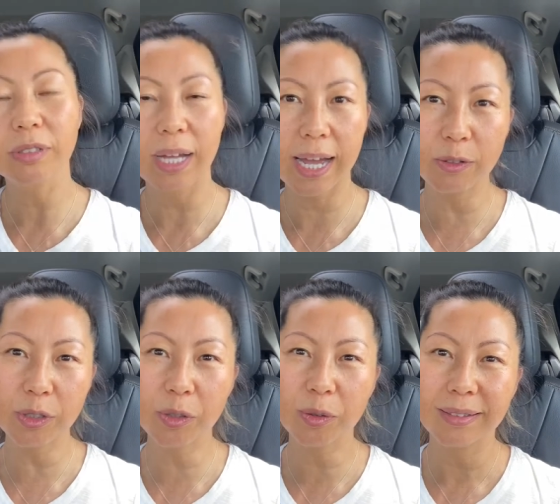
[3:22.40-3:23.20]
I would
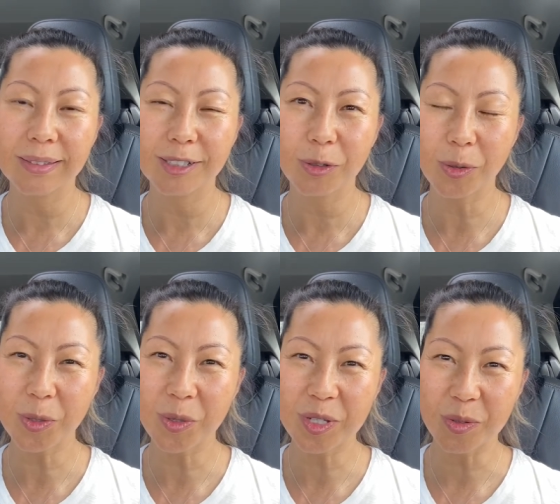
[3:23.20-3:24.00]
go to a
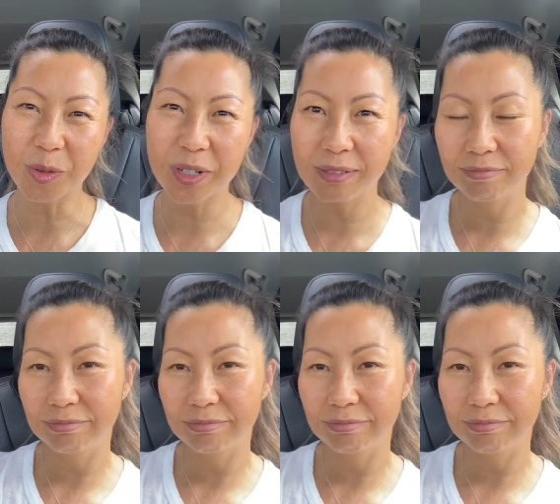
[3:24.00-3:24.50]
grocery store.